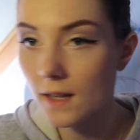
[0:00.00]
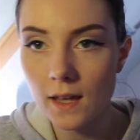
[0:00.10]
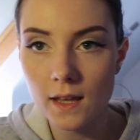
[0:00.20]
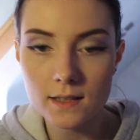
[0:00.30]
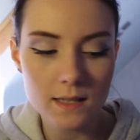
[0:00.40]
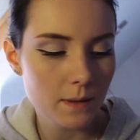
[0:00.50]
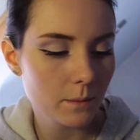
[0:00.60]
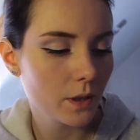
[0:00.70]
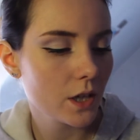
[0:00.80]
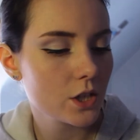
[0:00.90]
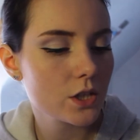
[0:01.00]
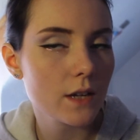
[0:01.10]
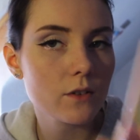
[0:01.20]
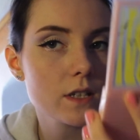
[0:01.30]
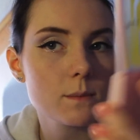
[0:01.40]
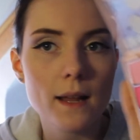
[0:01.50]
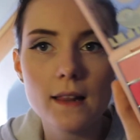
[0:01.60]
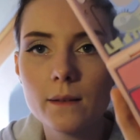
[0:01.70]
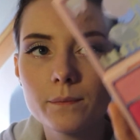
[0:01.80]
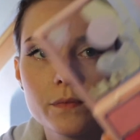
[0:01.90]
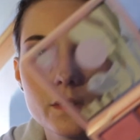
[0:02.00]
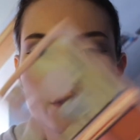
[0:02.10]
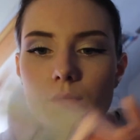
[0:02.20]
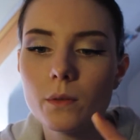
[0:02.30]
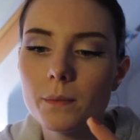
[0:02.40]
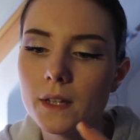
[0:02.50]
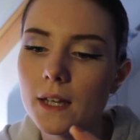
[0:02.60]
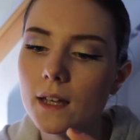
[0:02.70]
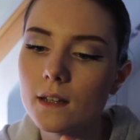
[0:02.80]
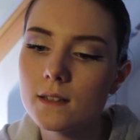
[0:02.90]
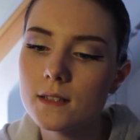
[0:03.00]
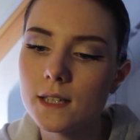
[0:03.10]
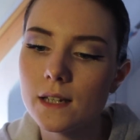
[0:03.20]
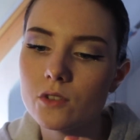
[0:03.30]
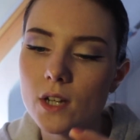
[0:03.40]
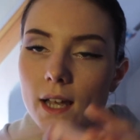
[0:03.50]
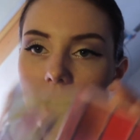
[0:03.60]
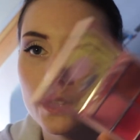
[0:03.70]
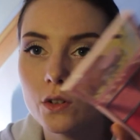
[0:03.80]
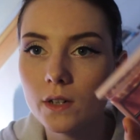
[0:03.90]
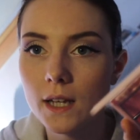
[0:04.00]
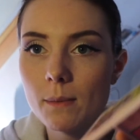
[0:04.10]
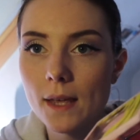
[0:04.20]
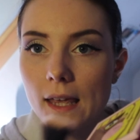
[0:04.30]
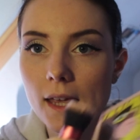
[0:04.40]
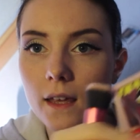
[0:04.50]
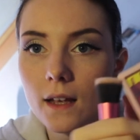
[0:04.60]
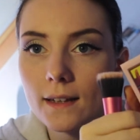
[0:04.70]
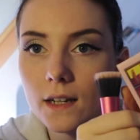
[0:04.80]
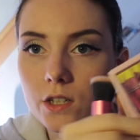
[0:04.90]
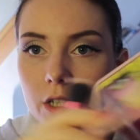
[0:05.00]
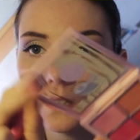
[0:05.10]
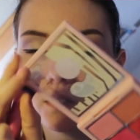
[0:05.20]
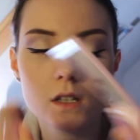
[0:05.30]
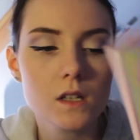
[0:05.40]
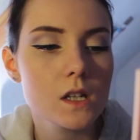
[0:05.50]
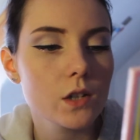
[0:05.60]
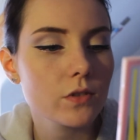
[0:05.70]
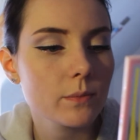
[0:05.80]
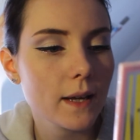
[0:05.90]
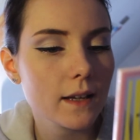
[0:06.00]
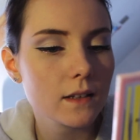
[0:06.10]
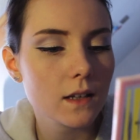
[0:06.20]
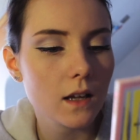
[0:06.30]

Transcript: a stippling brush. I got this palette from the Steve J and Yoni P collection from that.